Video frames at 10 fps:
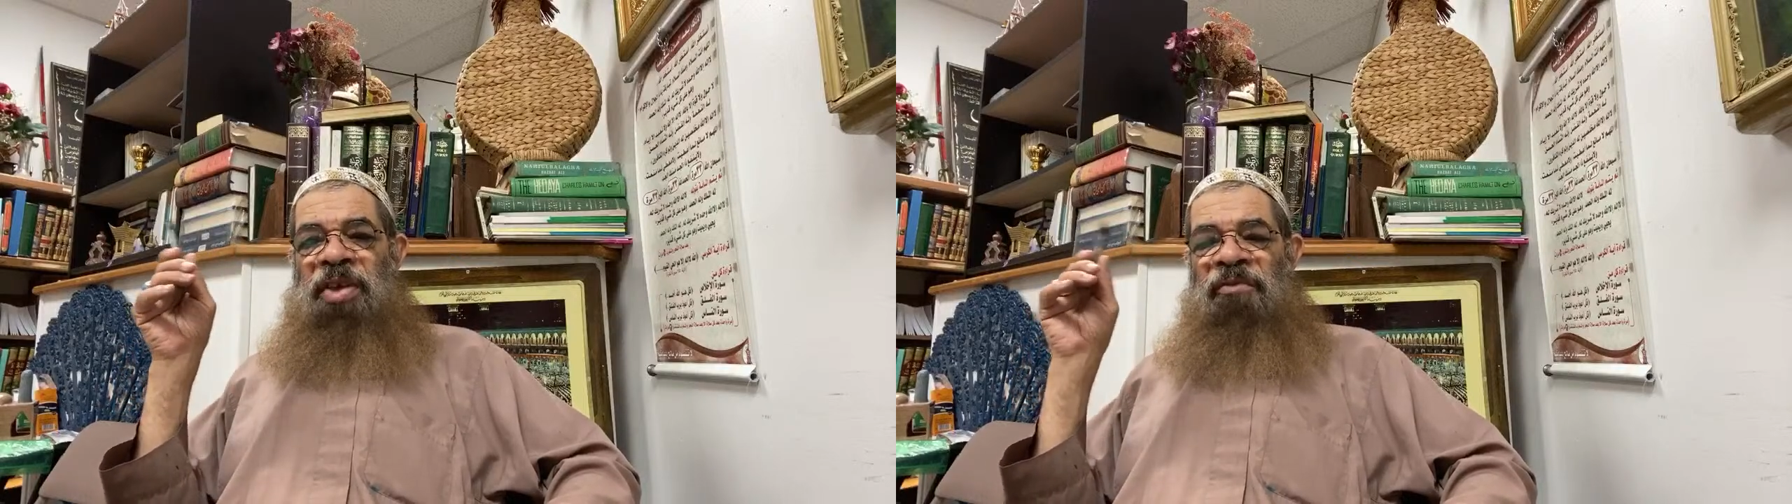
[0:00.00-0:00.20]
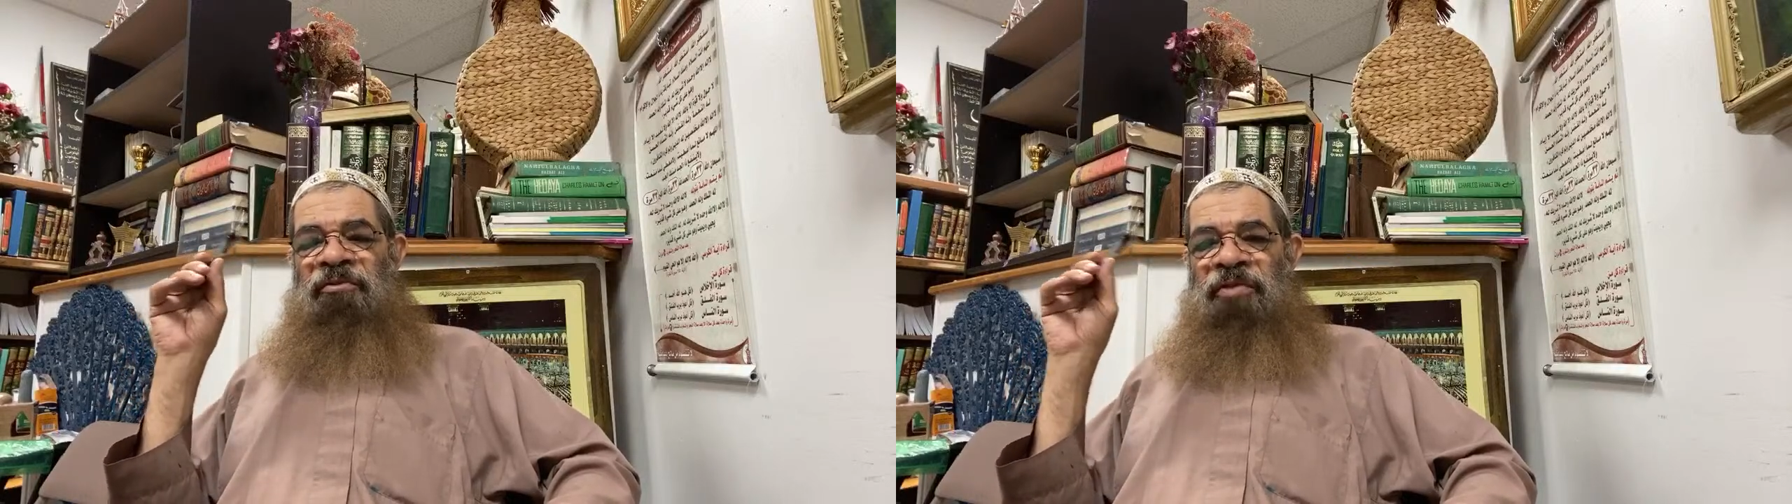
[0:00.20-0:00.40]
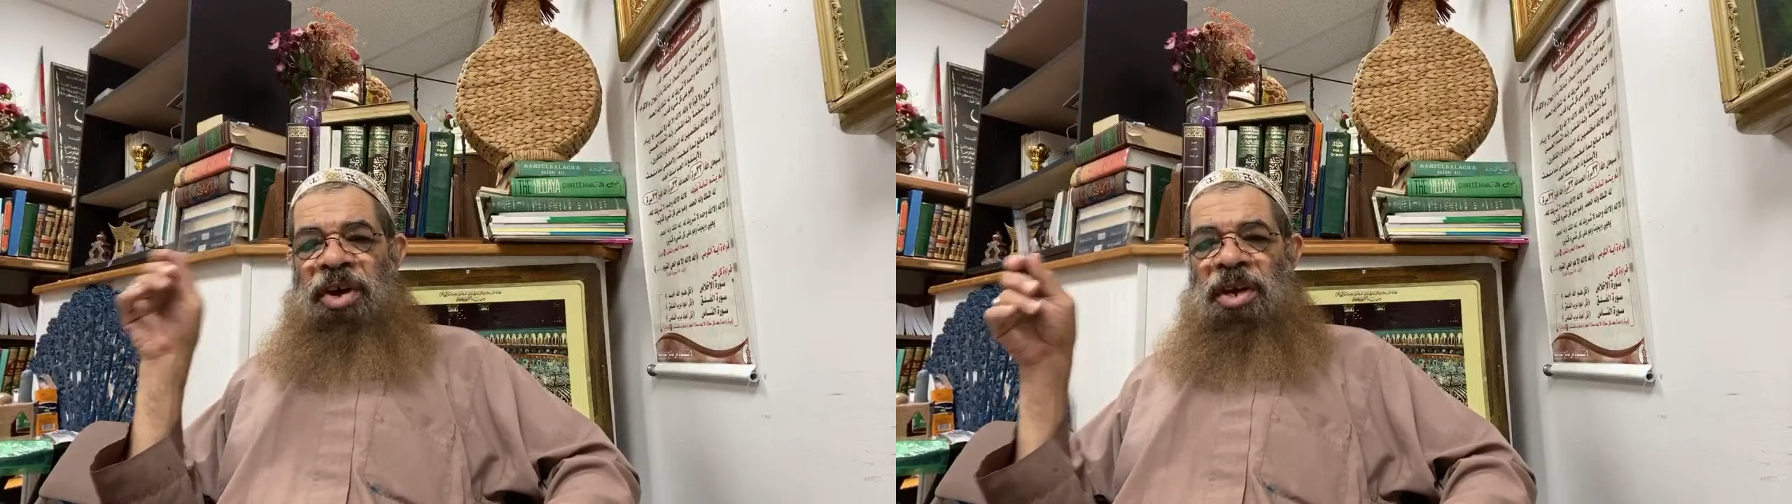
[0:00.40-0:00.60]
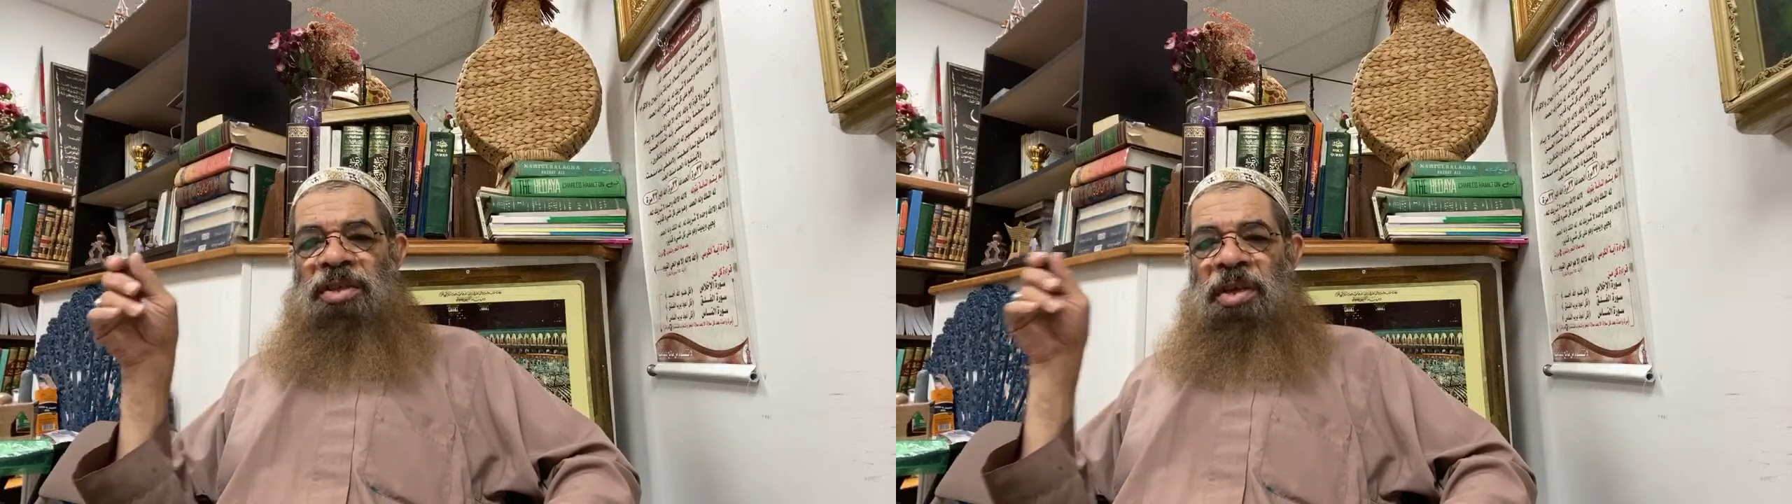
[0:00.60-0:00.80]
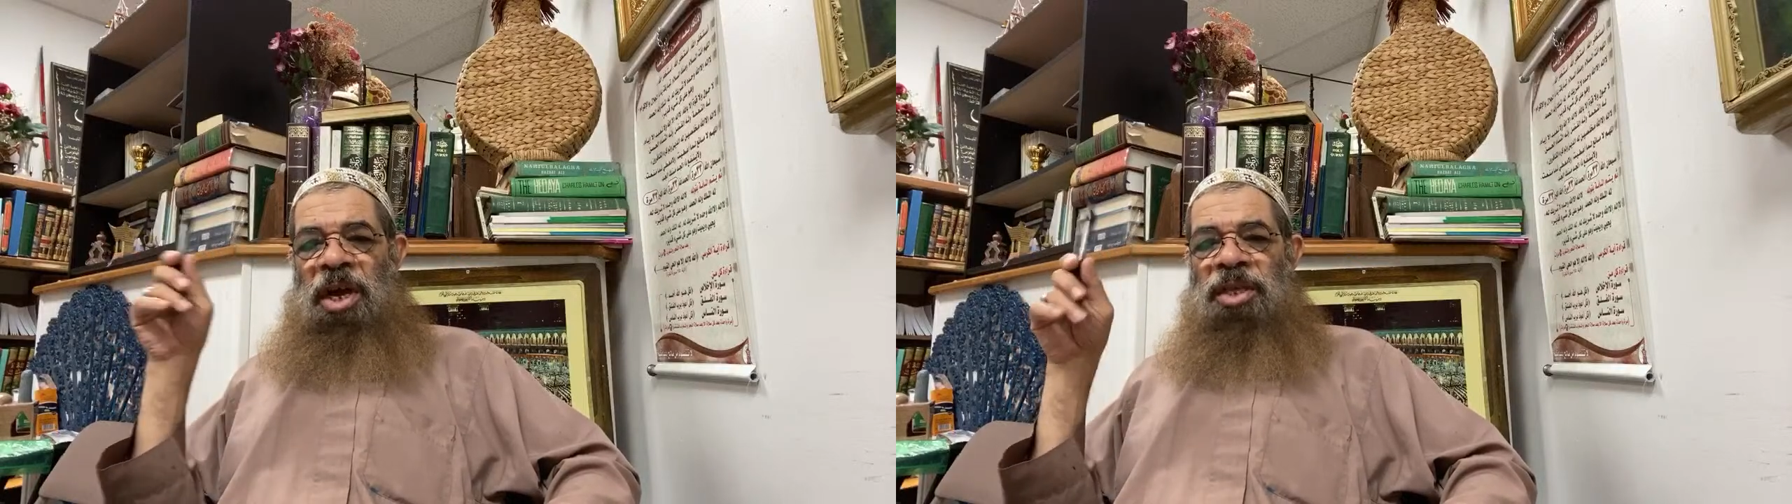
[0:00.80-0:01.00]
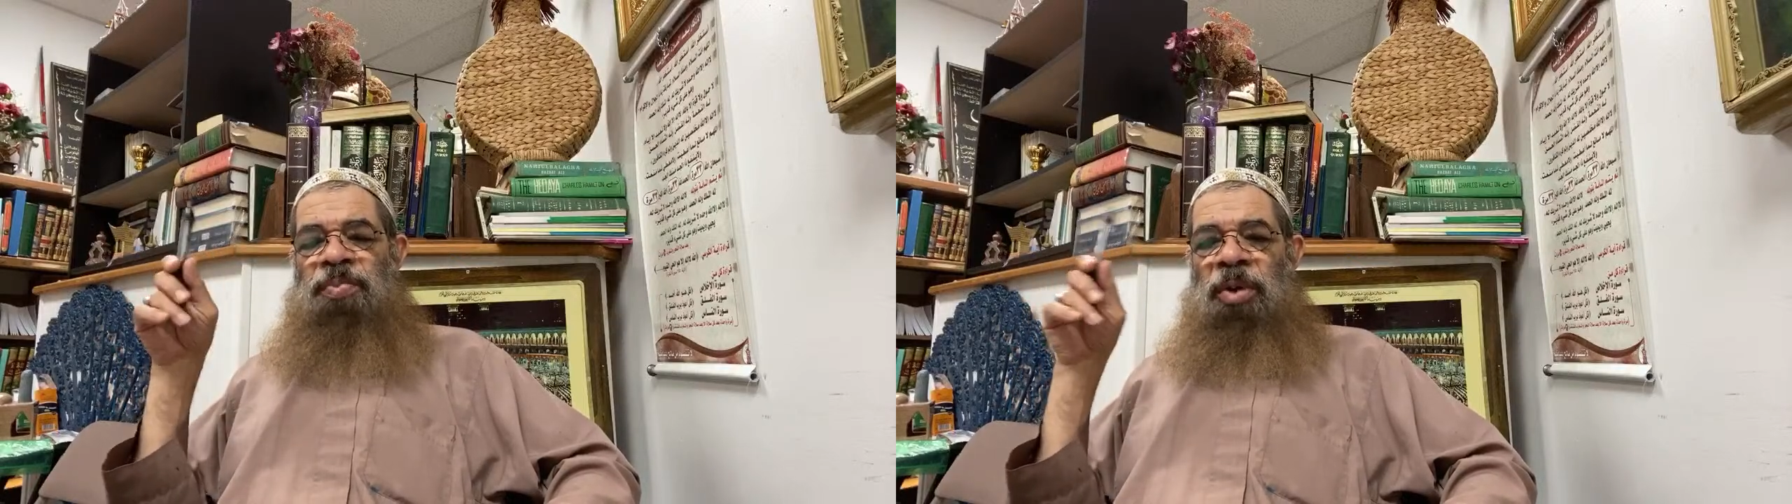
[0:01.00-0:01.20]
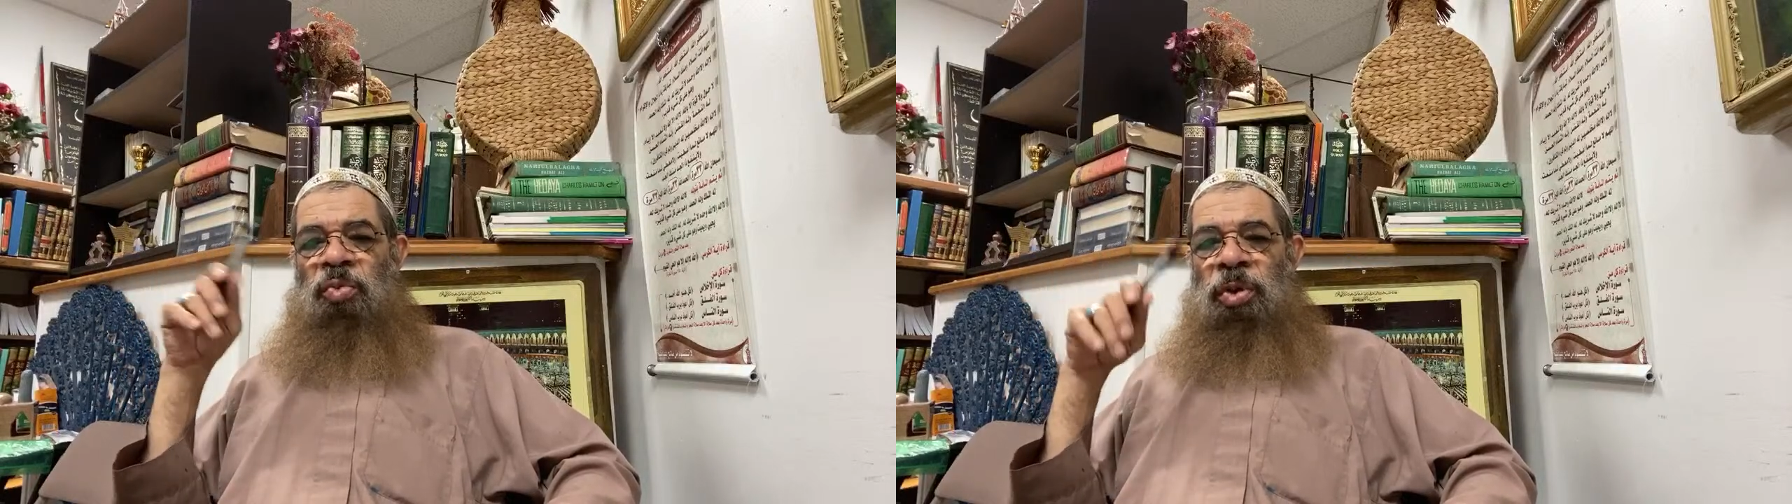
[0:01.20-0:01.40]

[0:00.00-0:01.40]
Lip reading: the first husband